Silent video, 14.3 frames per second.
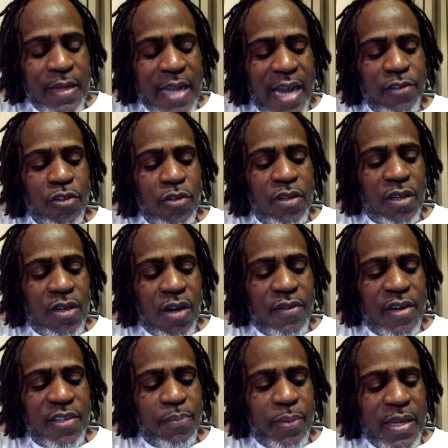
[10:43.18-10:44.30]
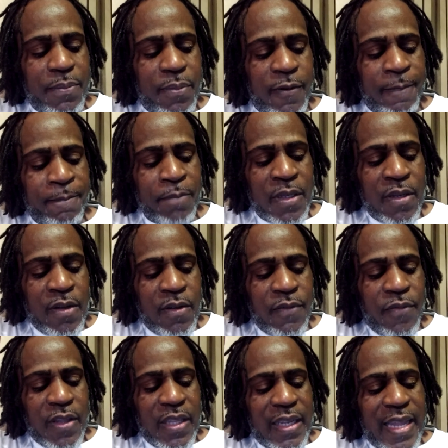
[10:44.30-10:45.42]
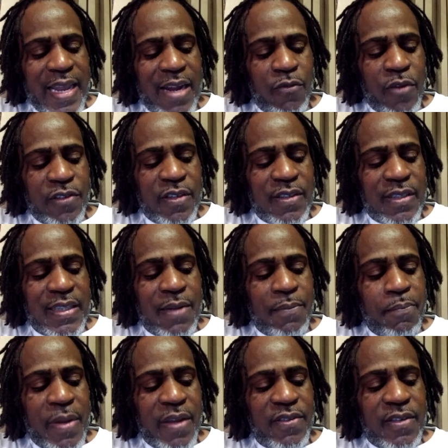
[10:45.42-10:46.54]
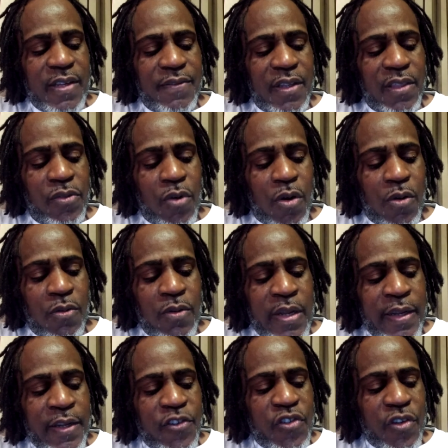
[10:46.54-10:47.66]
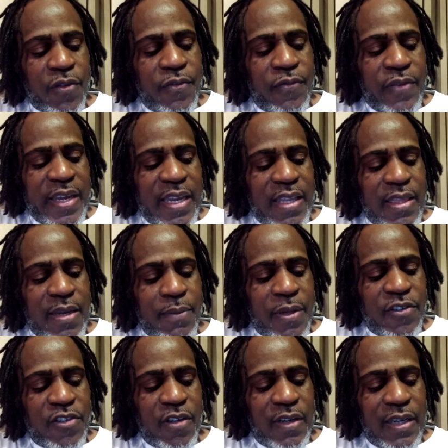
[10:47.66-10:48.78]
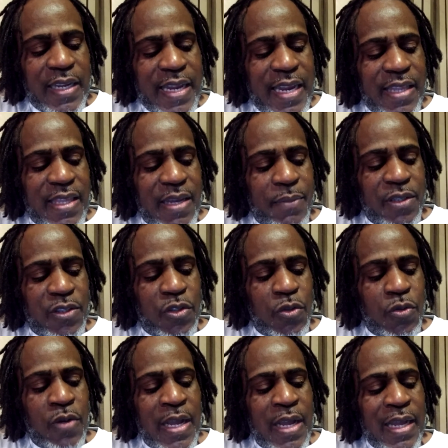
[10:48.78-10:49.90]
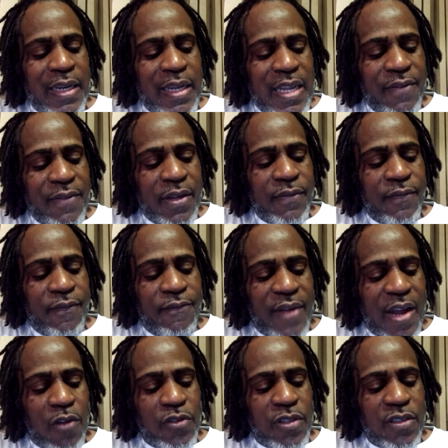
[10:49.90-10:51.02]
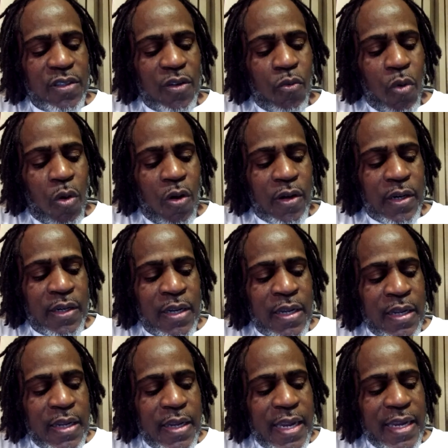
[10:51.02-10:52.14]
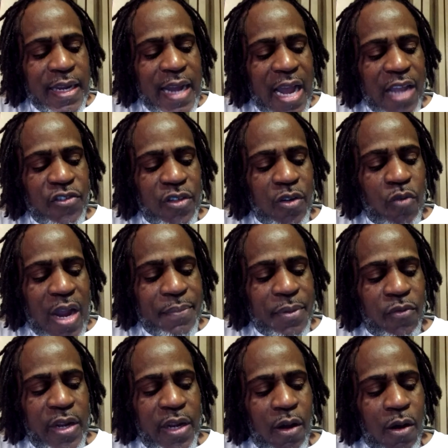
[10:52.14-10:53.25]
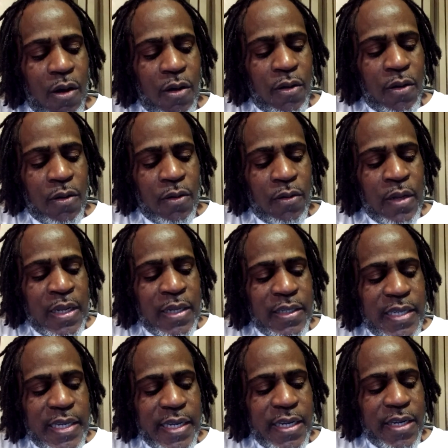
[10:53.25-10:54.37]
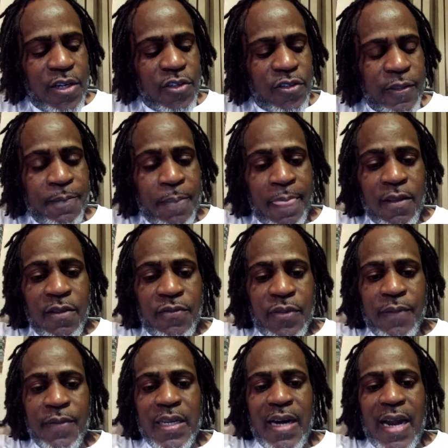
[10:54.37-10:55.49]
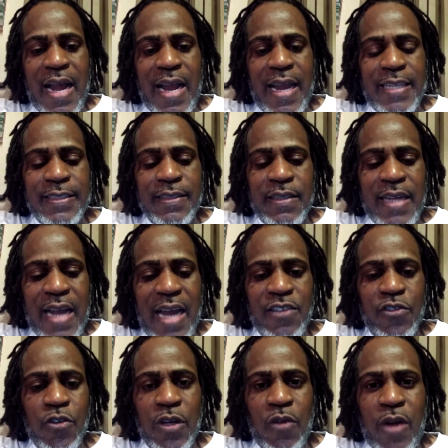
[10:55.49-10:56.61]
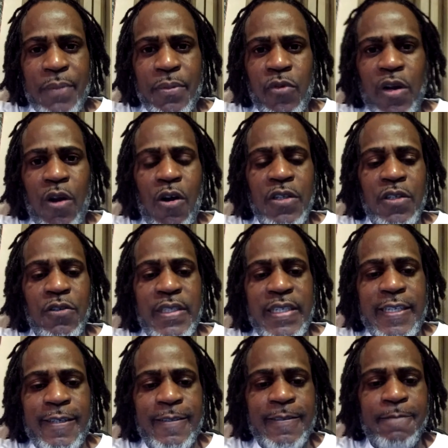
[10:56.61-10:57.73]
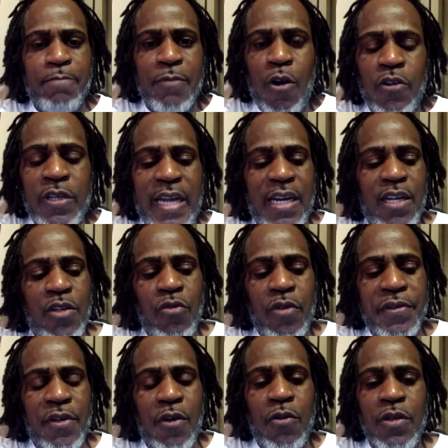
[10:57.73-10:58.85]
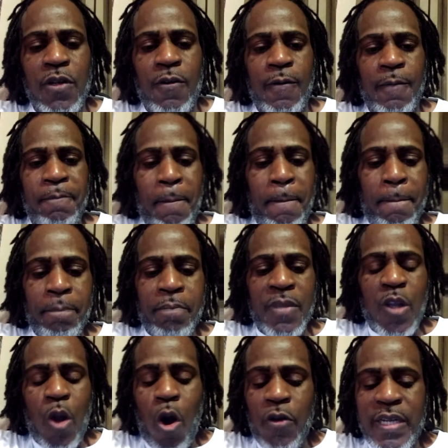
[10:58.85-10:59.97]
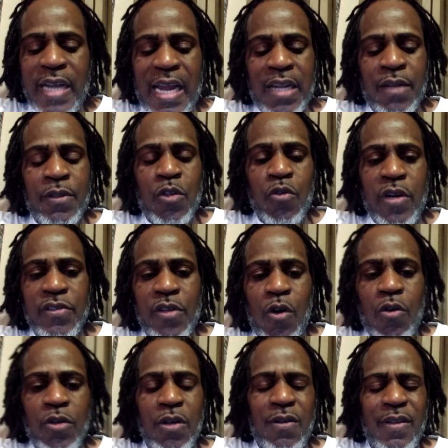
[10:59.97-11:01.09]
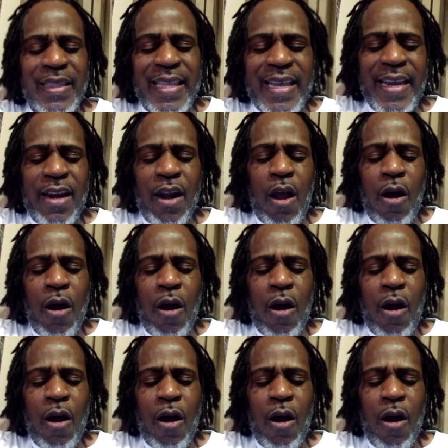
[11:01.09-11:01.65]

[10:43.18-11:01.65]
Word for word: God is going to cover his people. For the Lamb which is in the midst of the throne shall feed them and shall lead them into living fountains of water, and God shall wipe away all tears from their eyes. God is going to wipe away all your tears. All you got to do is hold on. All you got to do is hold on. There